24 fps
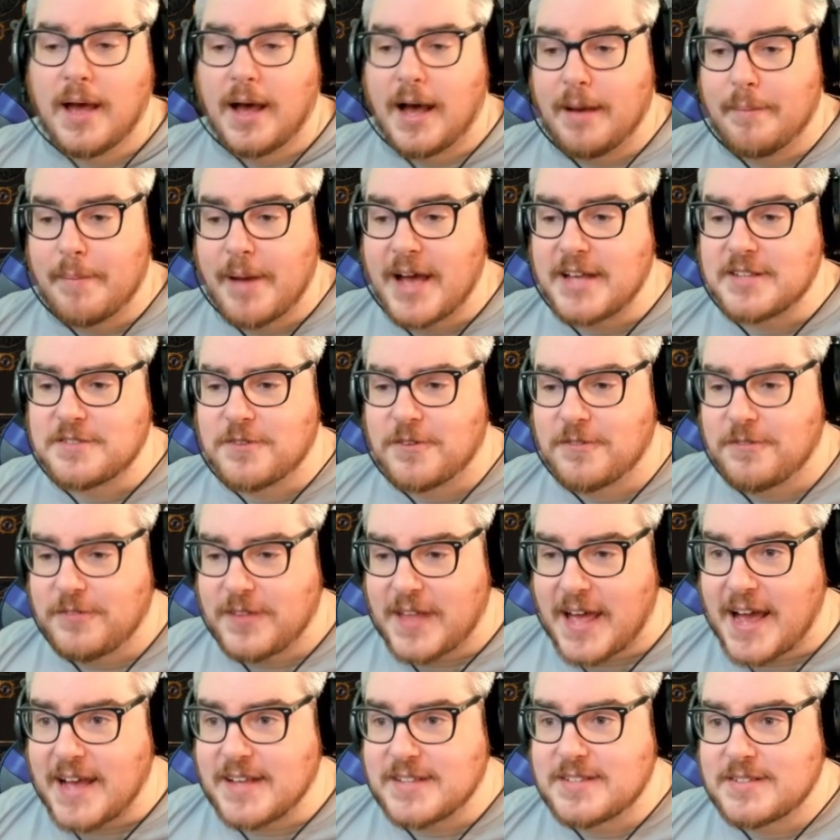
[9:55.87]
As for
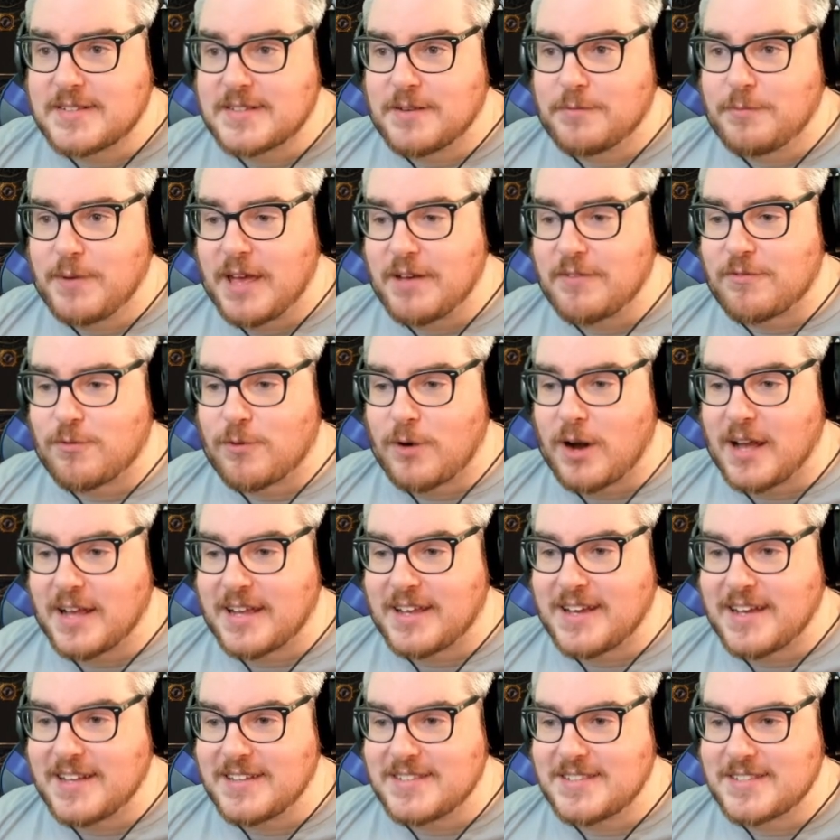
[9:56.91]
flasks, we have
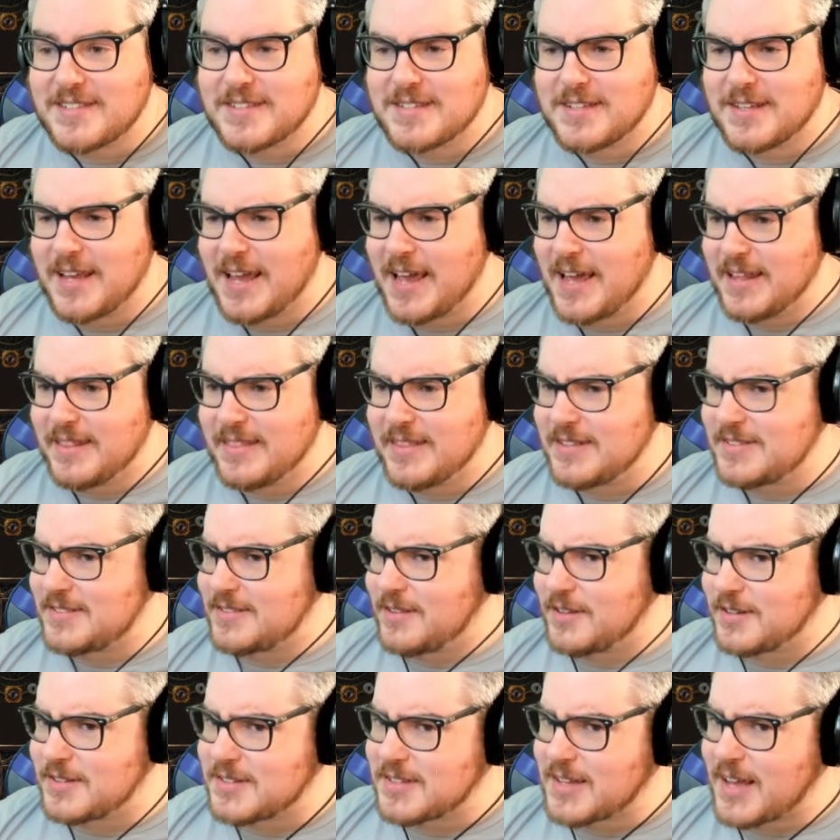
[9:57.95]
Rot Guts, and
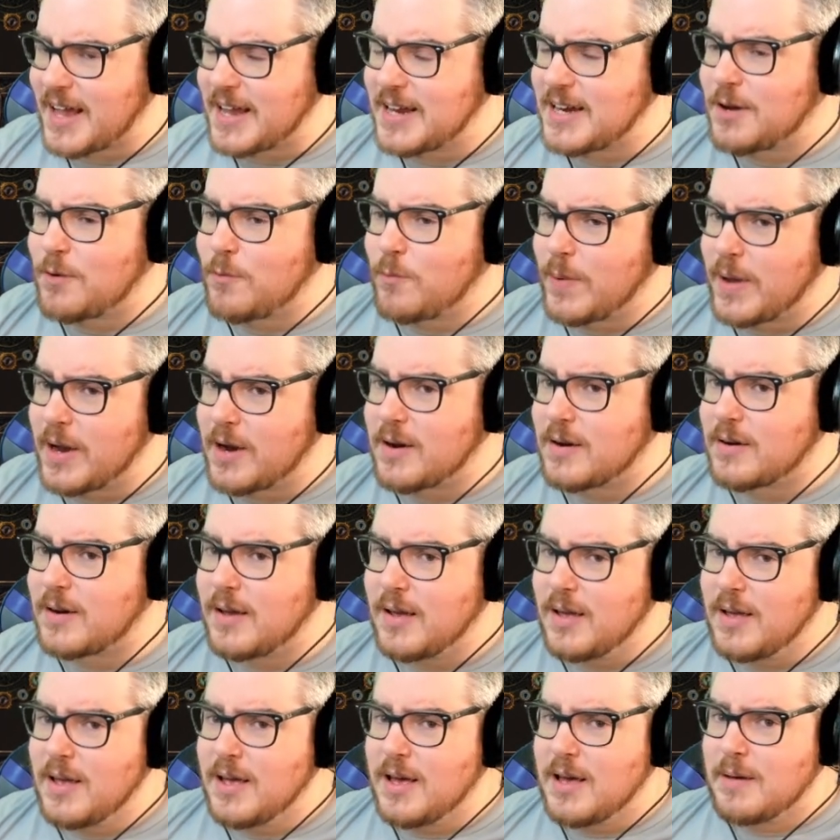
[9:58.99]
this looks kind of weird
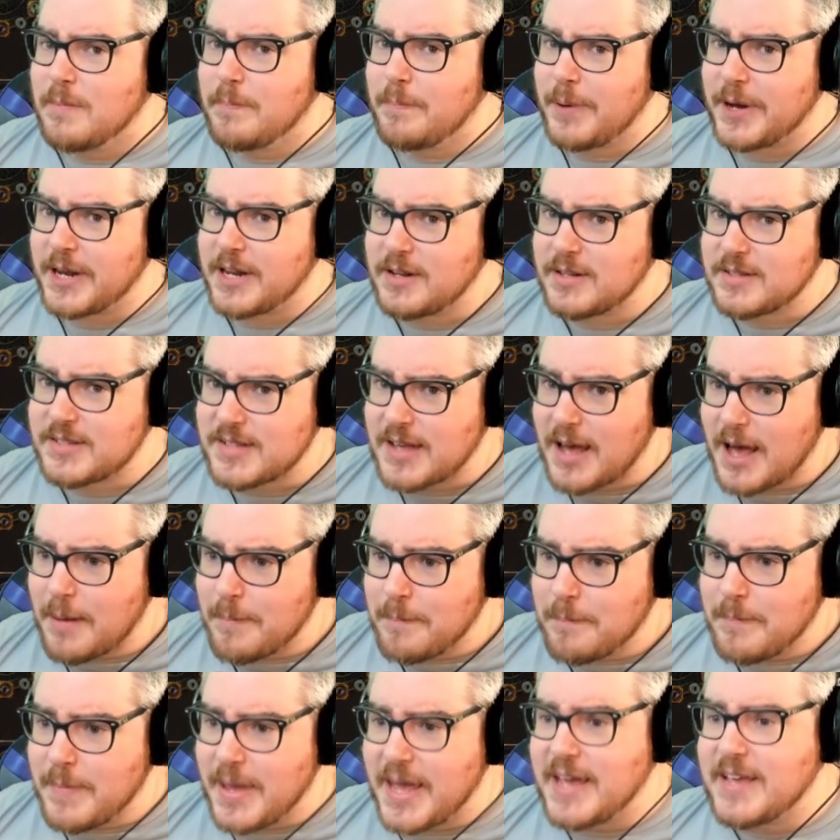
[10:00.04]
but it's
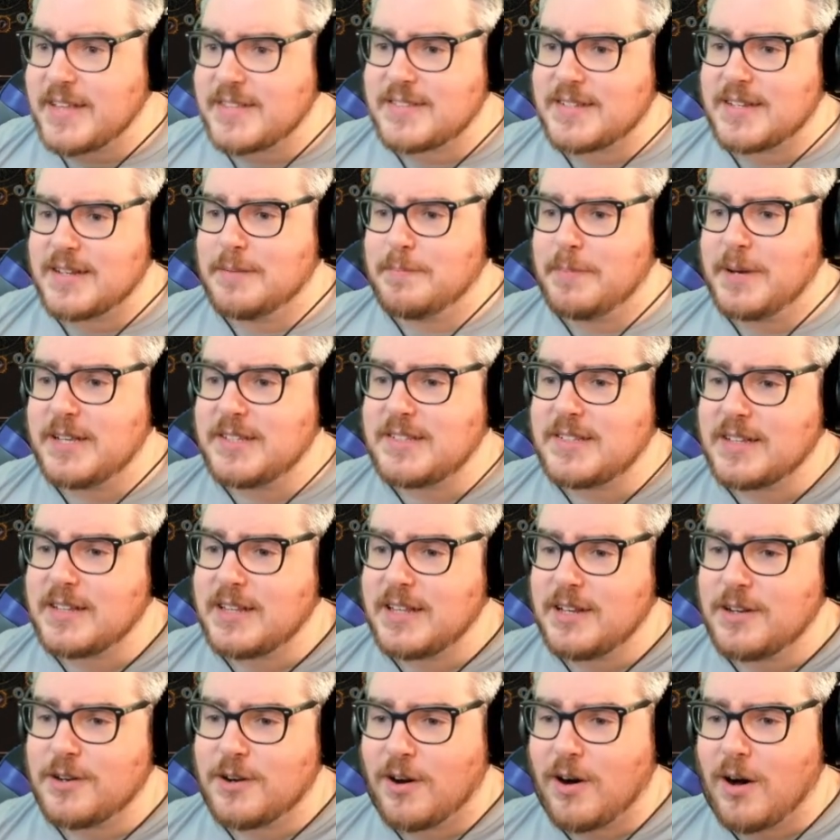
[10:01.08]
amazing.
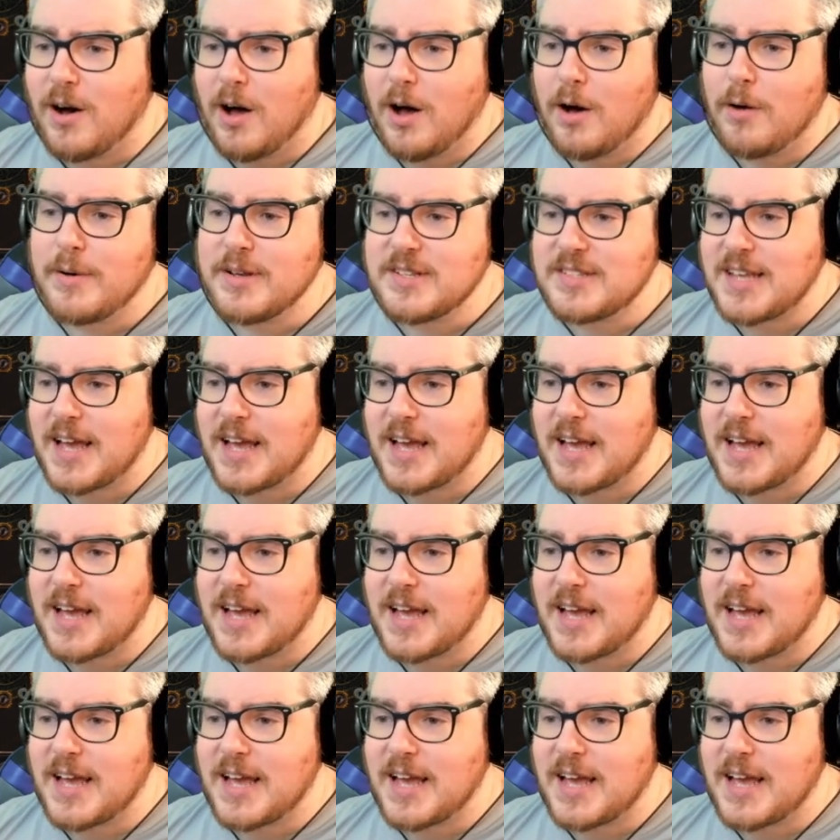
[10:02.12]
Basically, you're always